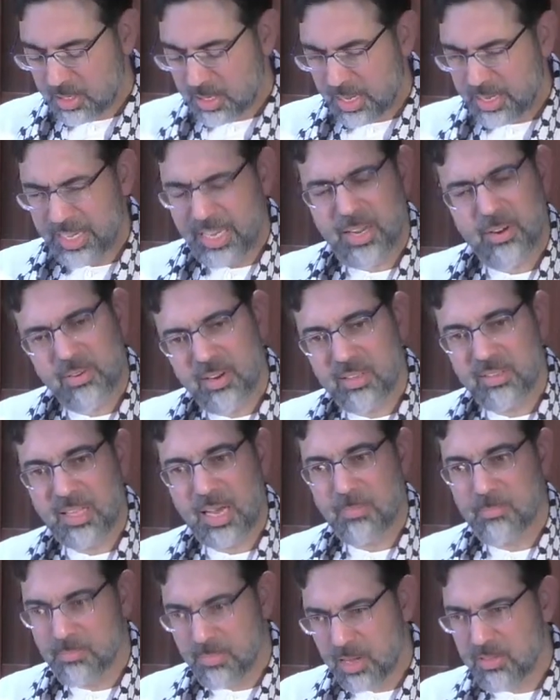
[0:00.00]
Hearing
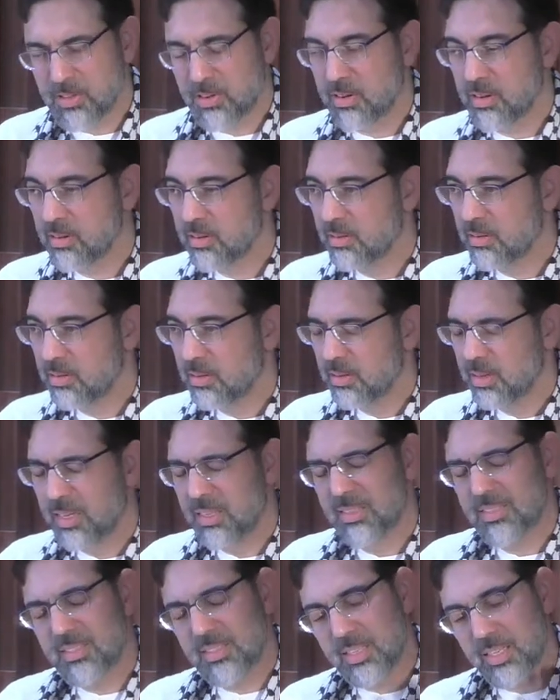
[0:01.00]
that mother
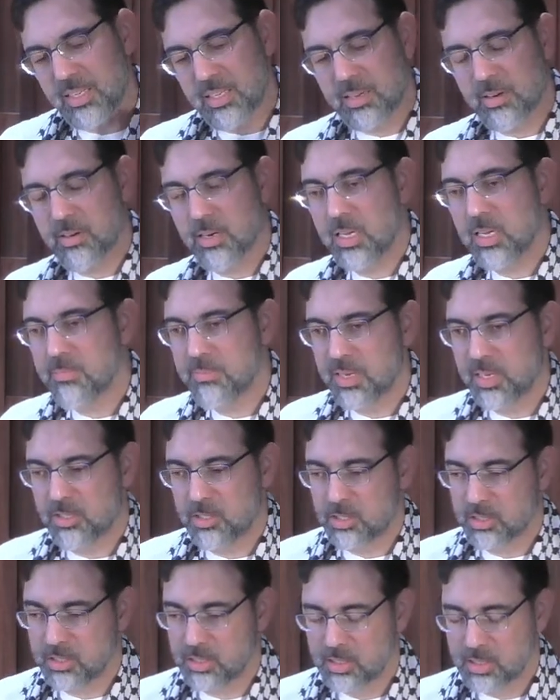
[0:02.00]
and seeing her
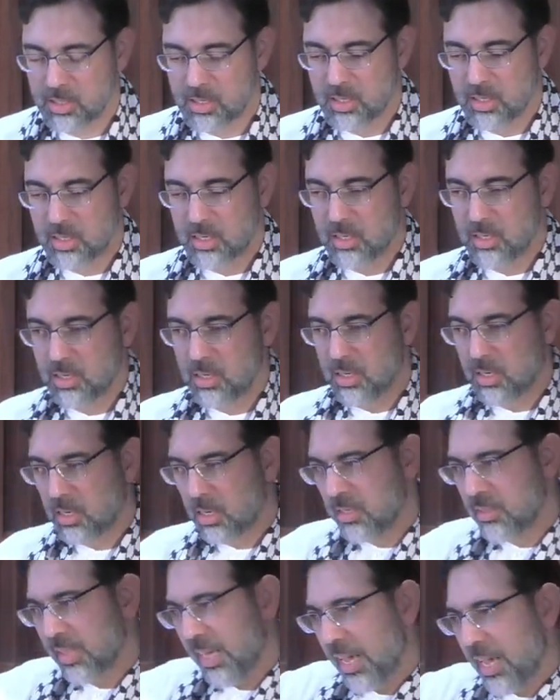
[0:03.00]
image
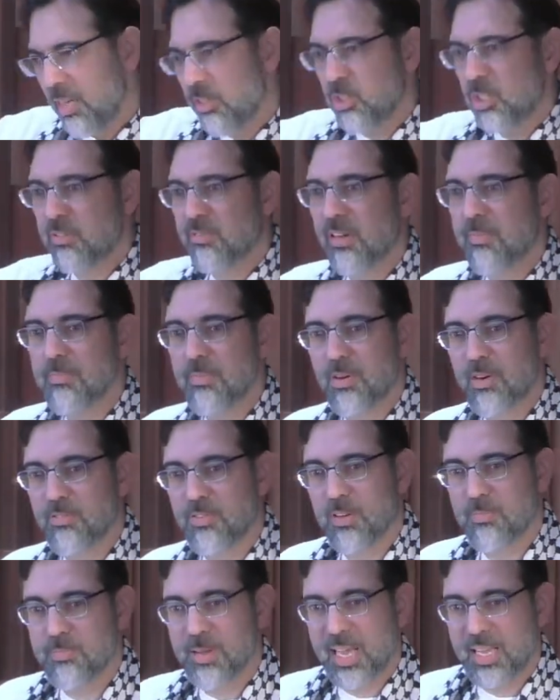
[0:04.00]
on the edge of
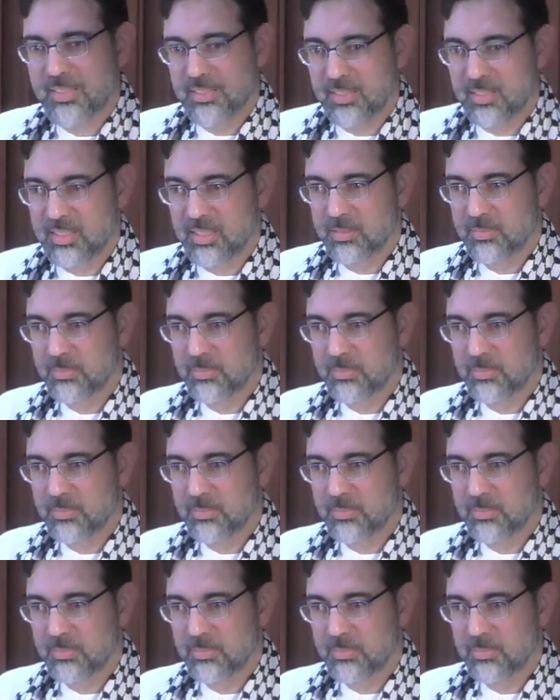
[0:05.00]
a bed